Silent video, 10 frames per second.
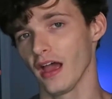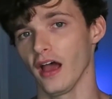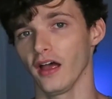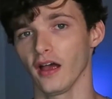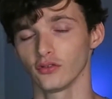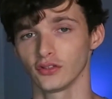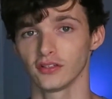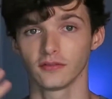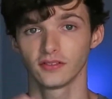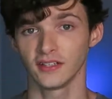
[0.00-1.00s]
I was
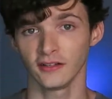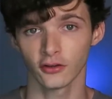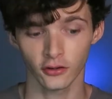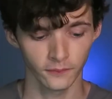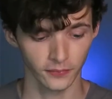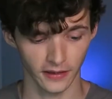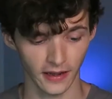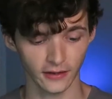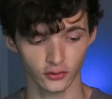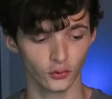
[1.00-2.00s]
a senior in
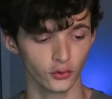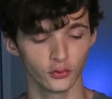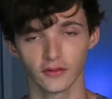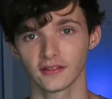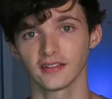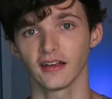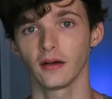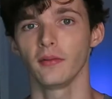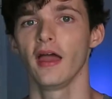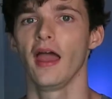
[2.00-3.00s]
high school using this
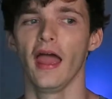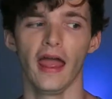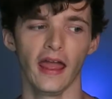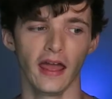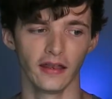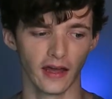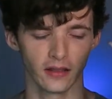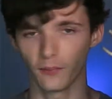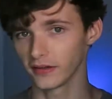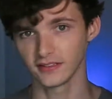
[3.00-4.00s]
setup, and I
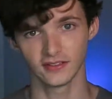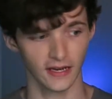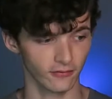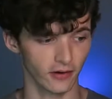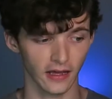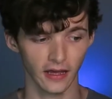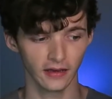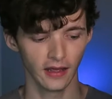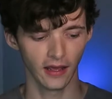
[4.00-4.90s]
had the best season I ever had,